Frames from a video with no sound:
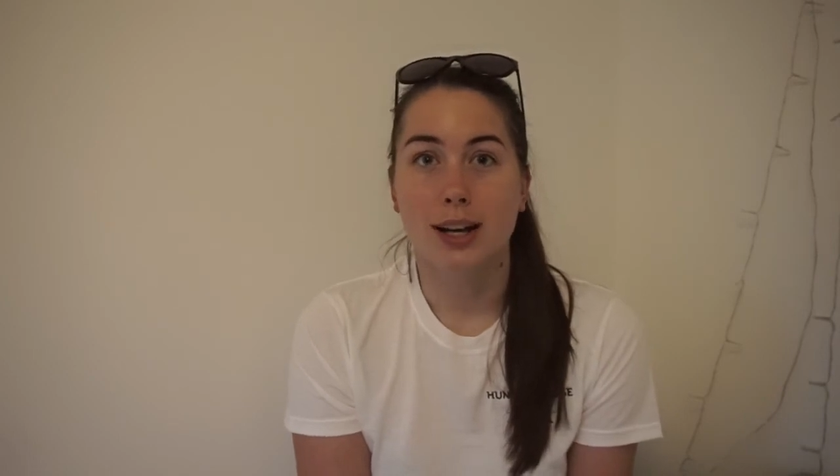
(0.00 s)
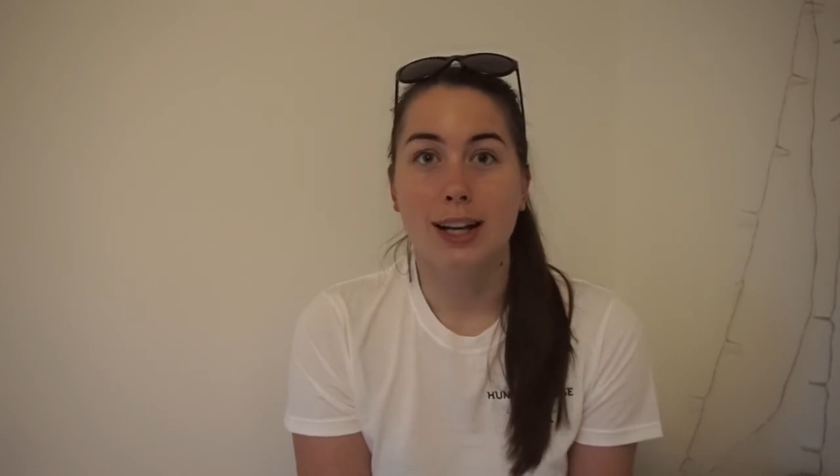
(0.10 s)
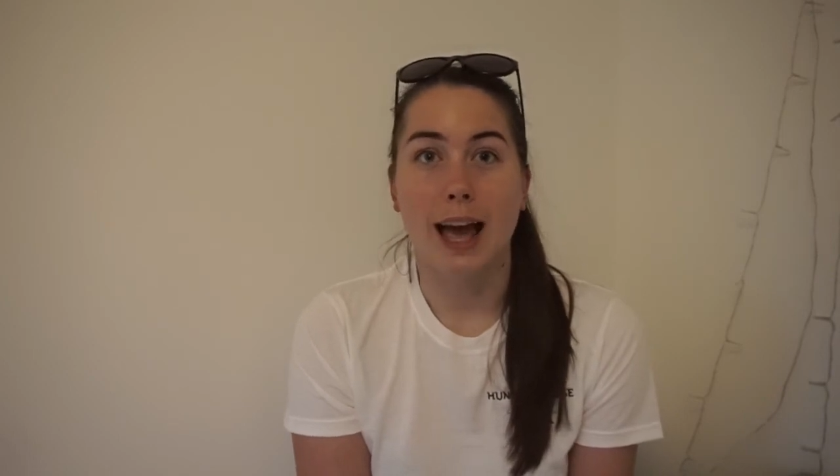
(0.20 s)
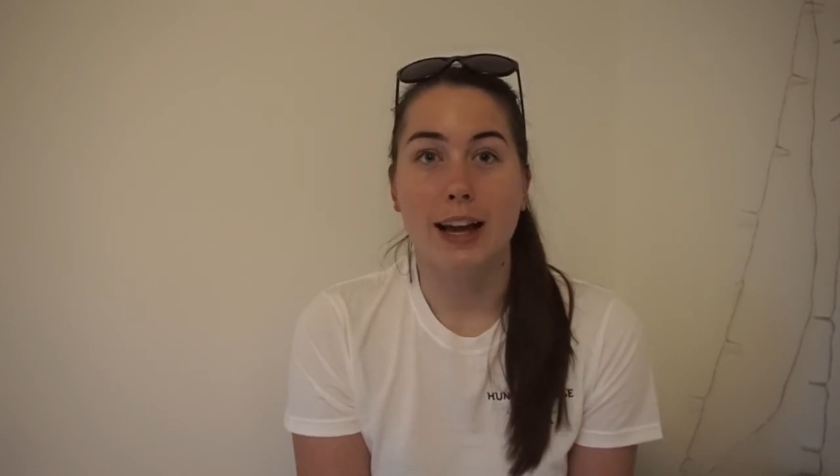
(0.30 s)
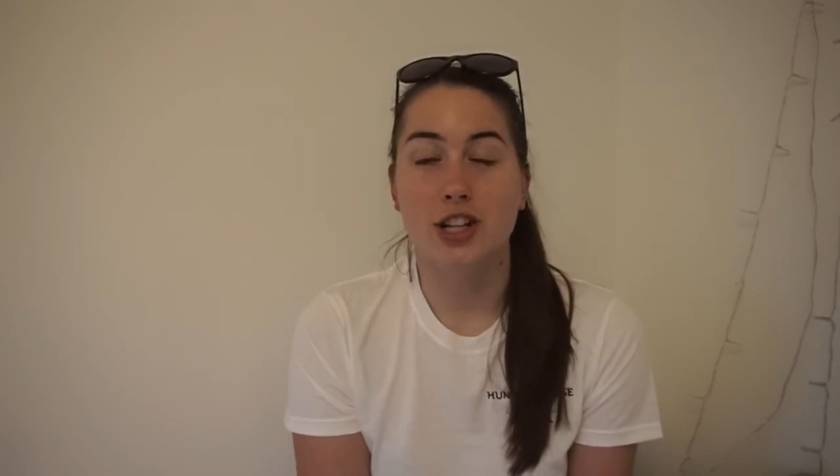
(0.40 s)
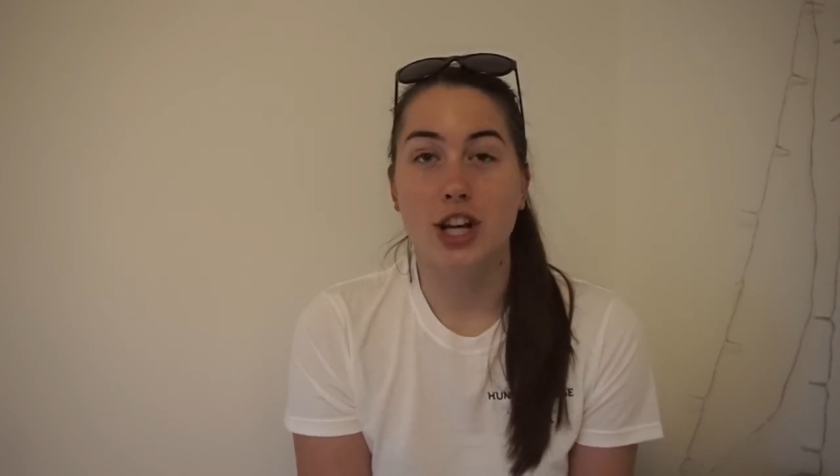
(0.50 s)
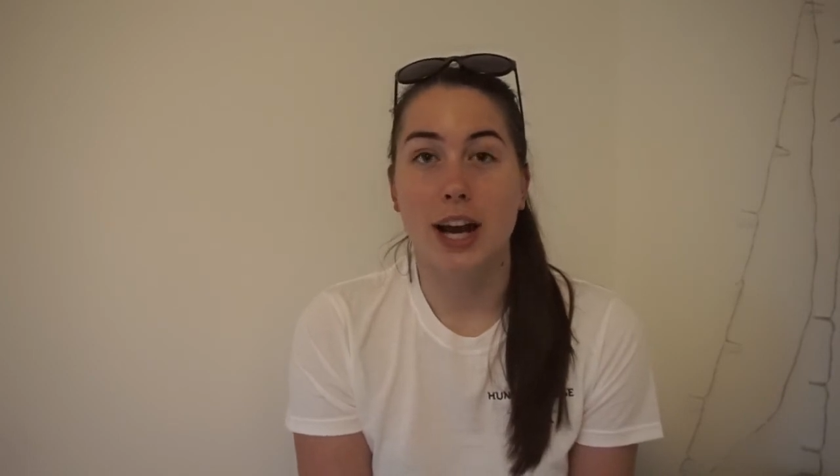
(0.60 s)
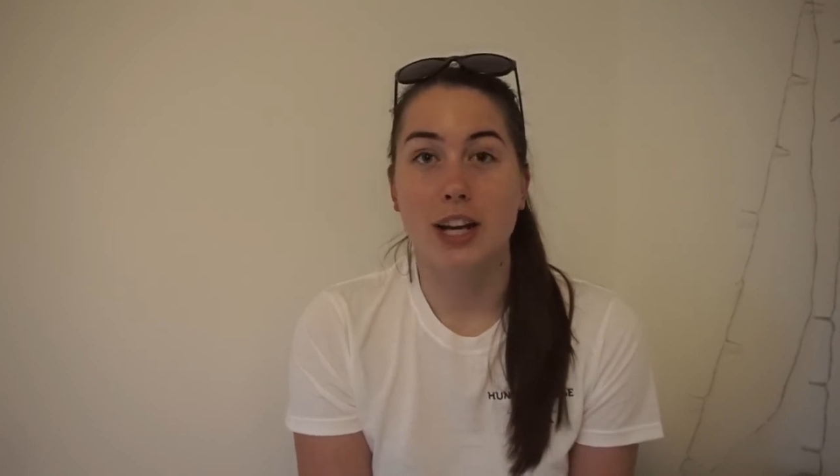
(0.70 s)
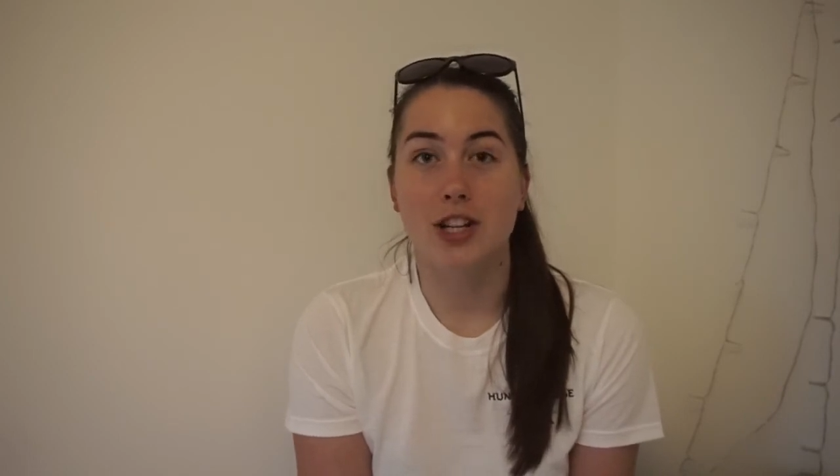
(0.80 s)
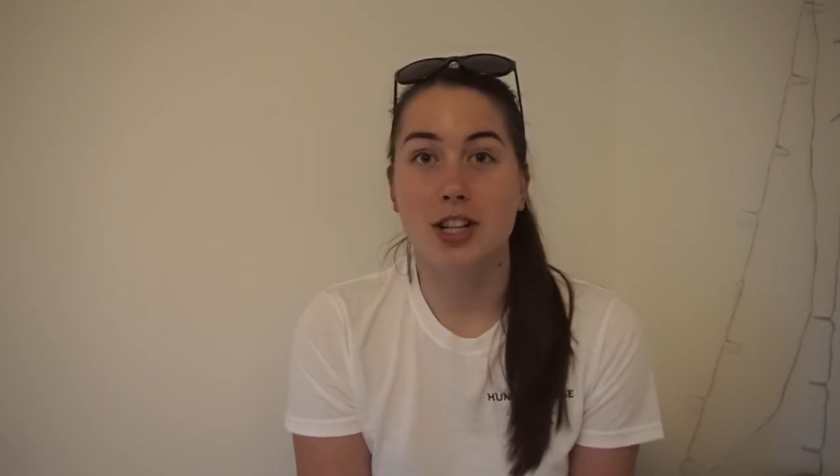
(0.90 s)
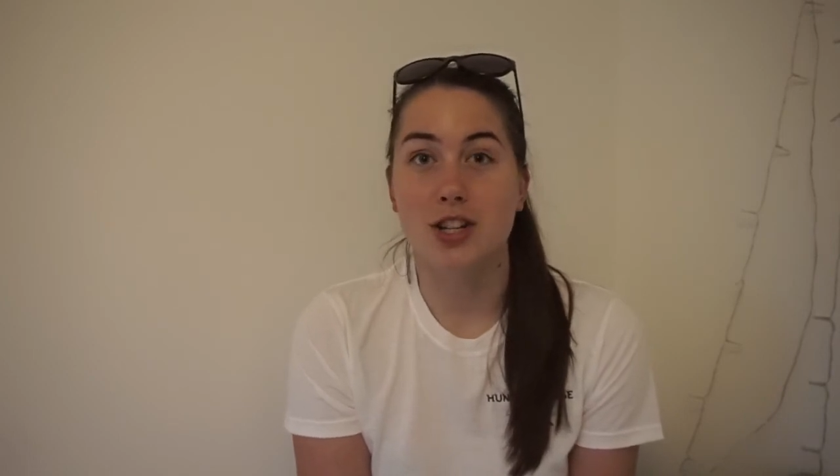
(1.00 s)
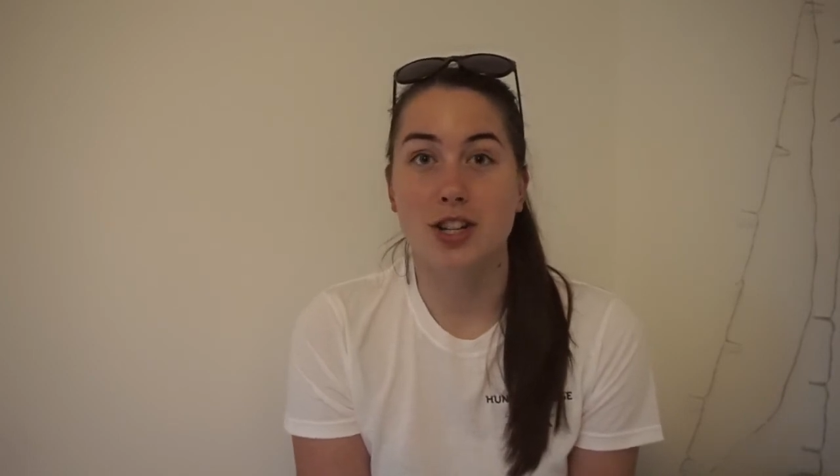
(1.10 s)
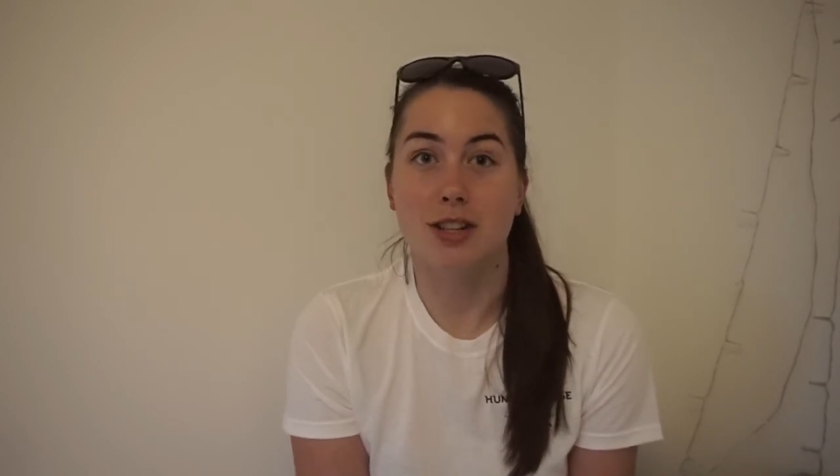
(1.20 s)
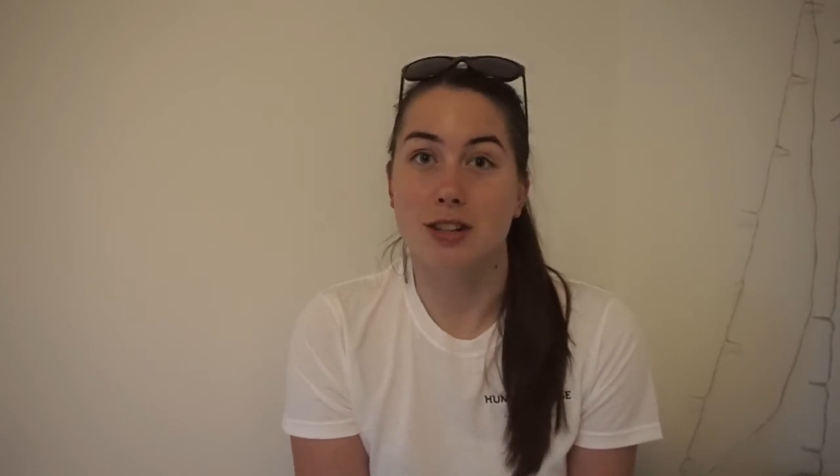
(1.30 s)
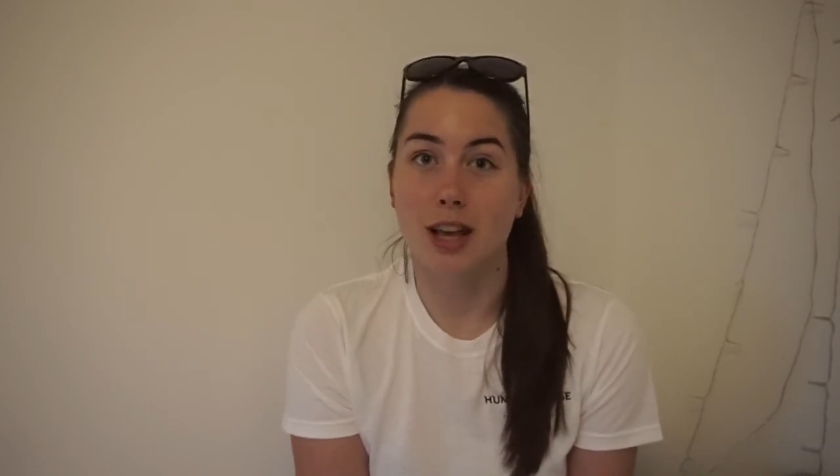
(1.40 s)
getting changed is
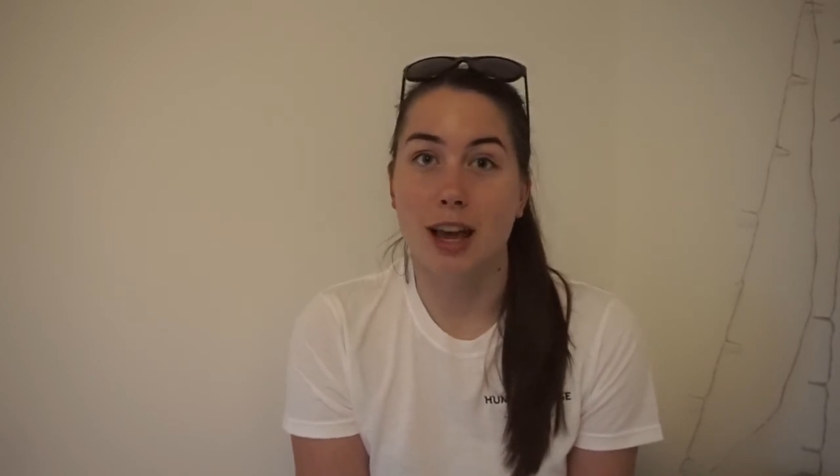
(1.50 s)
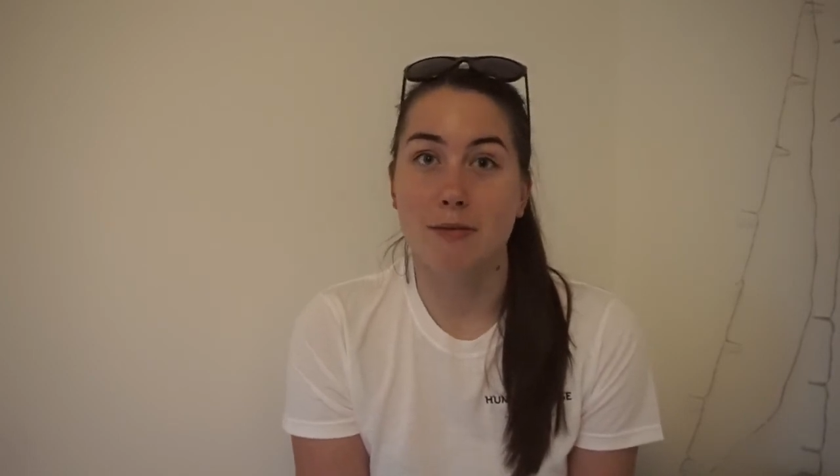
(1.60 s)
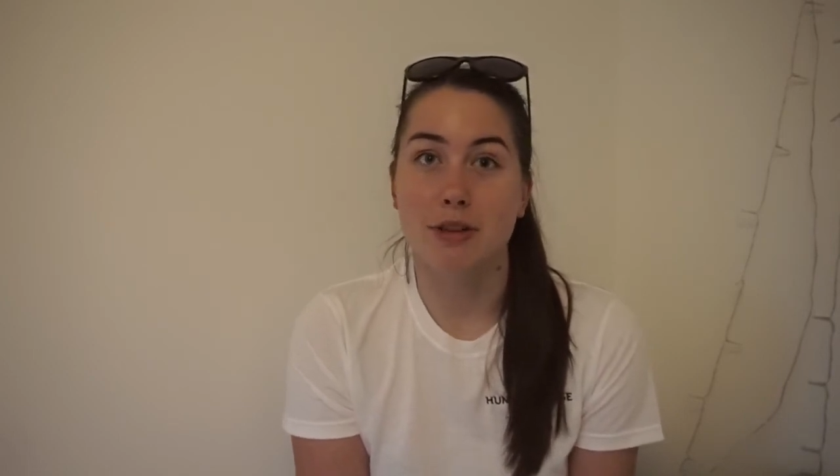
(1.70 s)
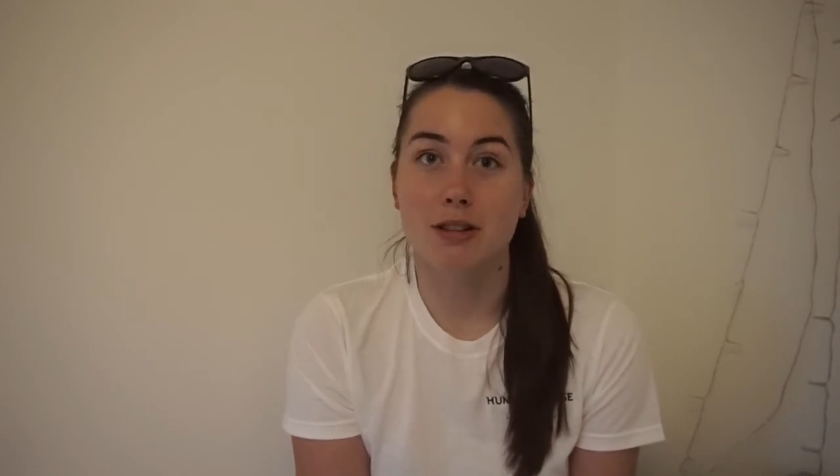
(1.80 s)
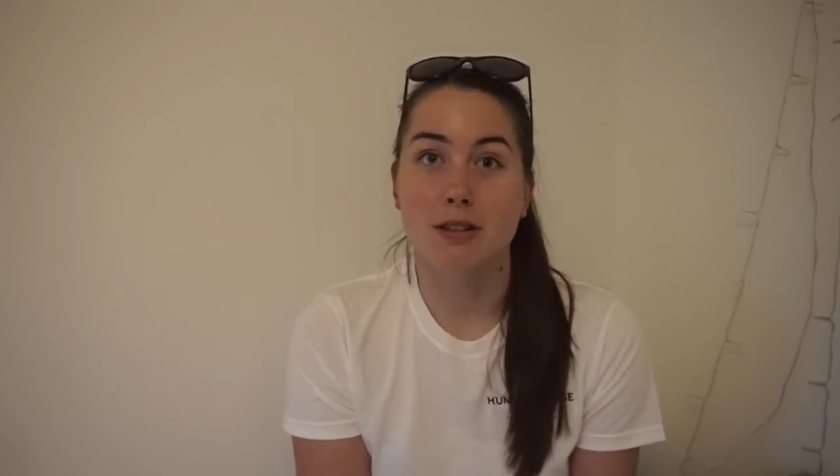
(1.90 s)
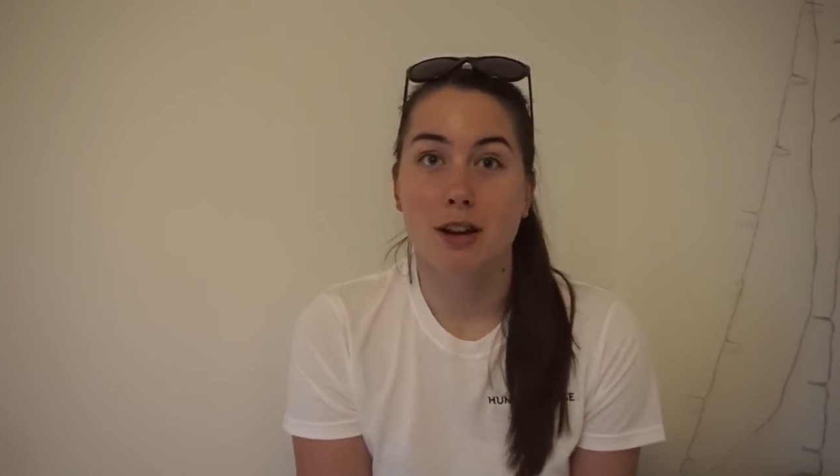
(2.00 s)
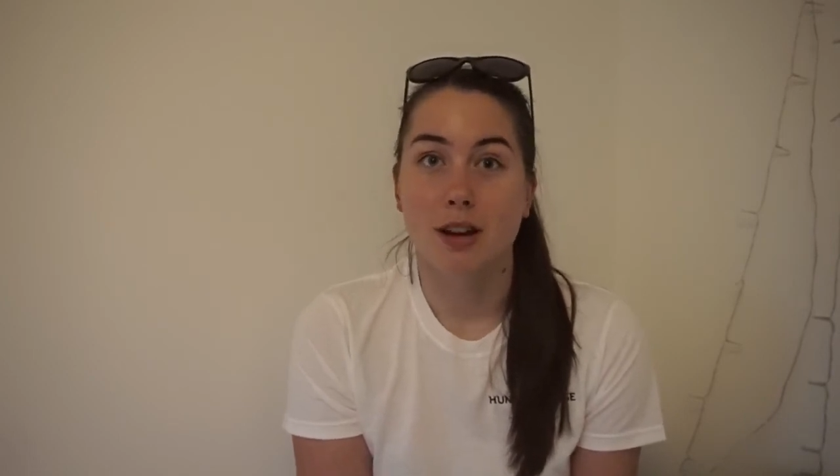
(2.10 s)
just the same as